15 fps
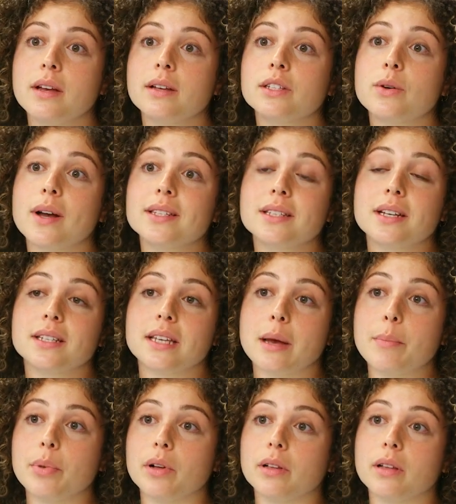So as an
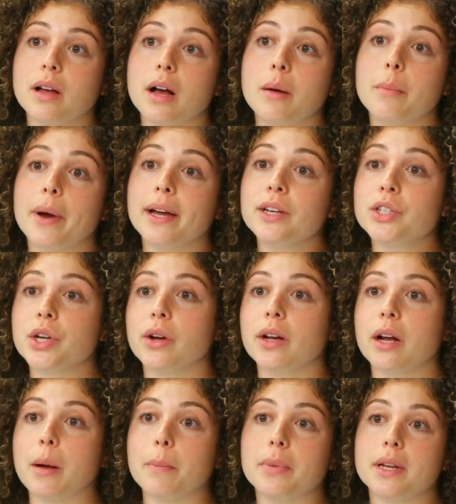example, a bike-sharing
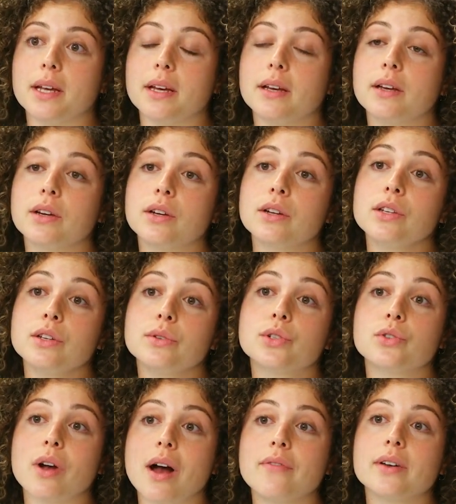company could use
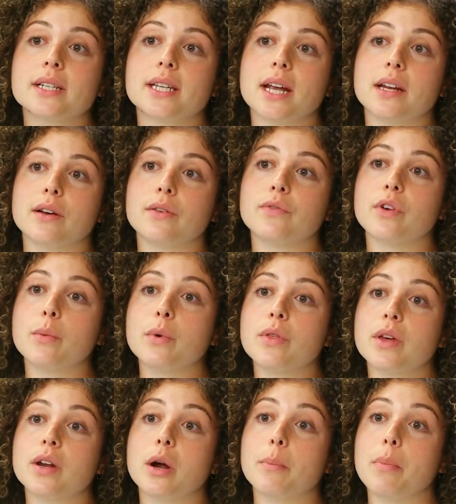traffic data from
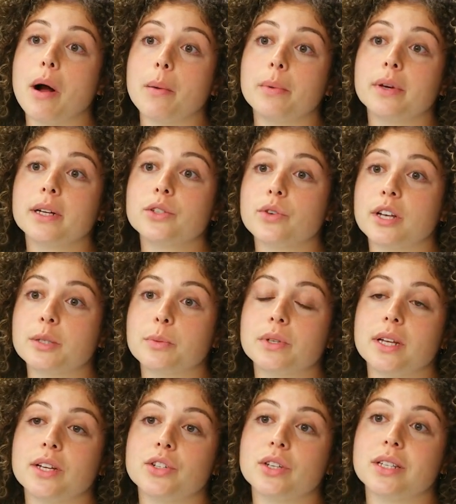within our public
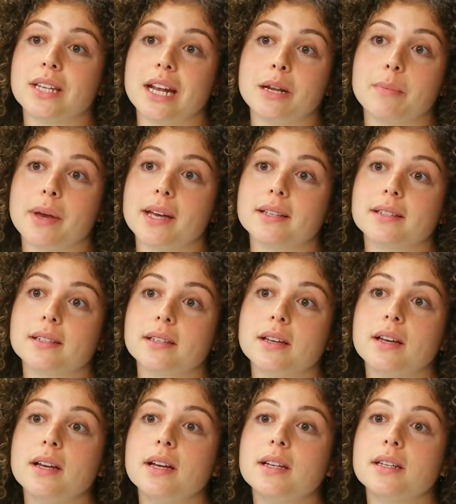transportation database
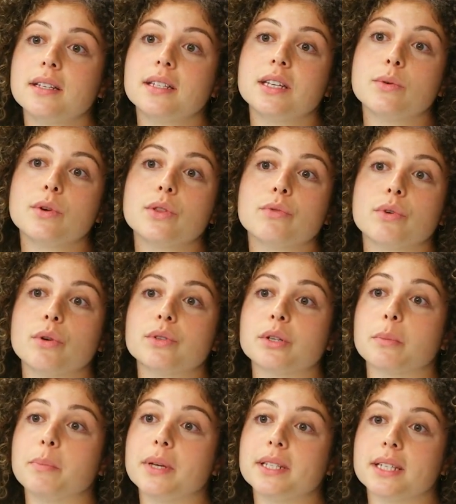to see where the roads
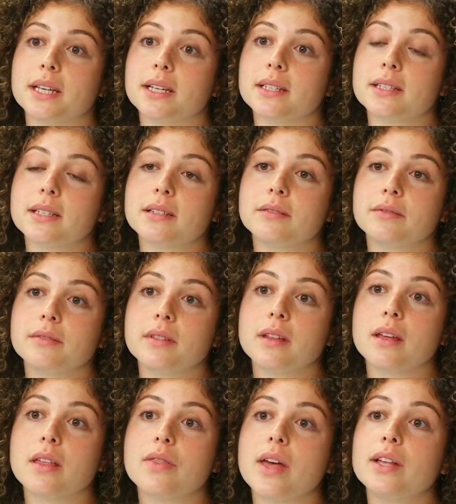are busiest,
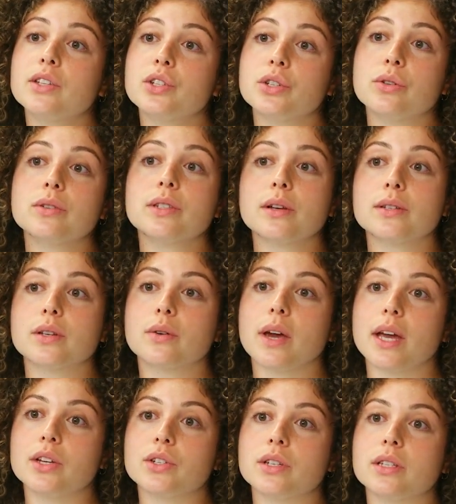then choose those
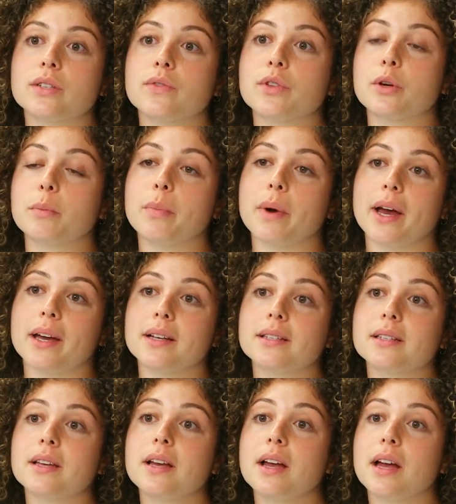locations for their
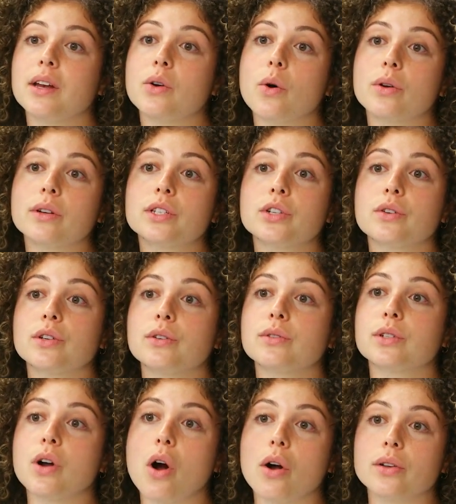bikes in order to
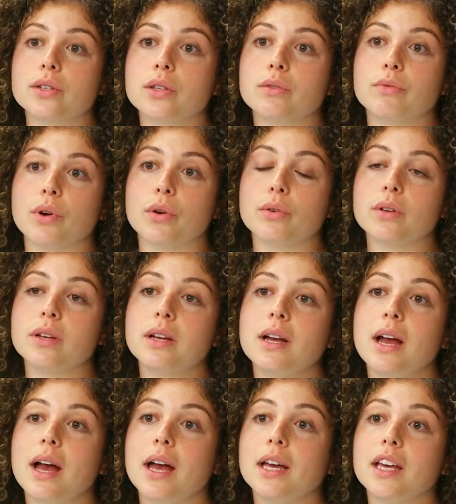reduce cars on the road
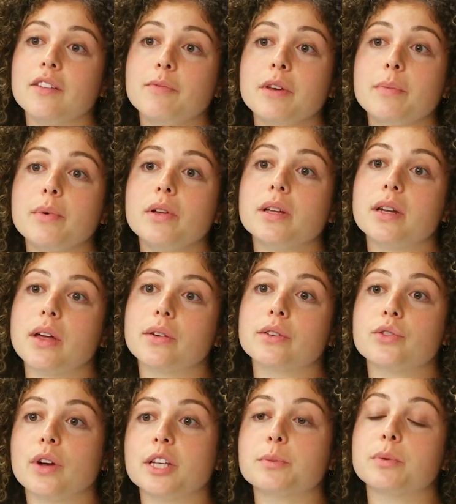and give people another
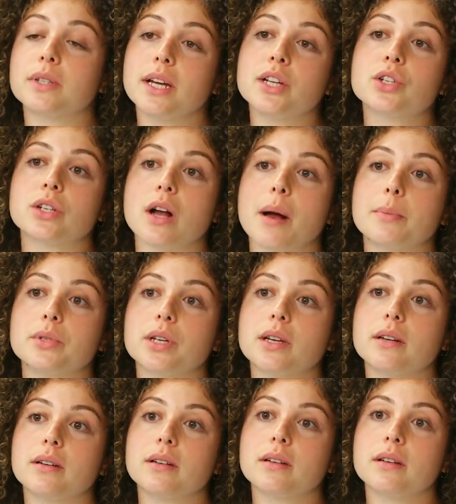transportation
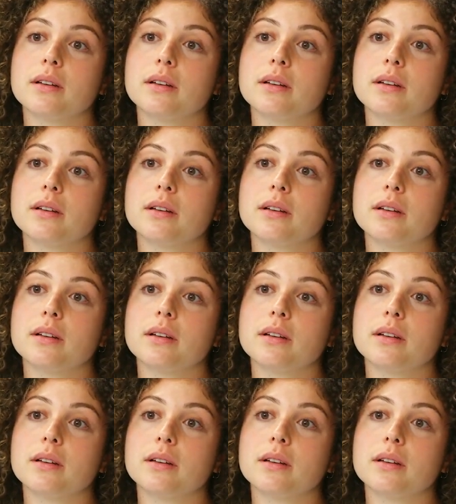option.